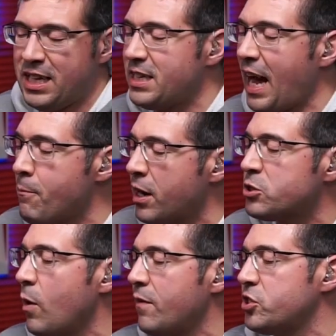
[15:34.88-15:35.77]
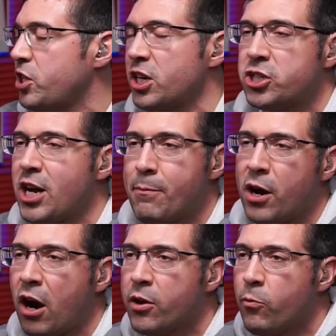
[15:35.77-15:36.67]
I might as well have just done a shot of
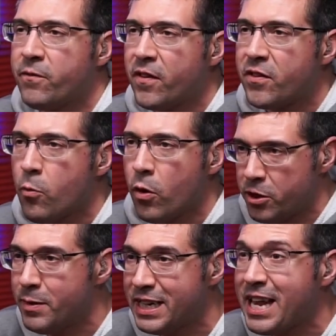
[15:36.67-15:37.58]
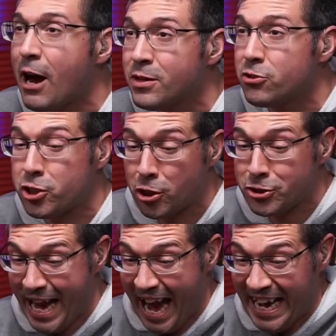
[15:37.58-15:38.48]
Bacardi 151. You mean to tell me they're
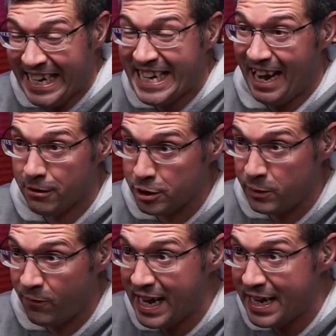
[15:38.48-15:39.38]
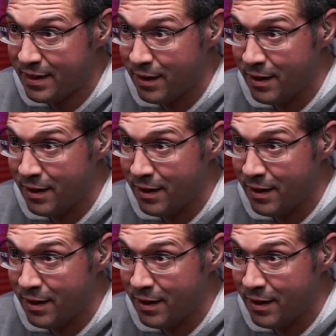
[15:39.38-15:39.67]
charging $80 for that?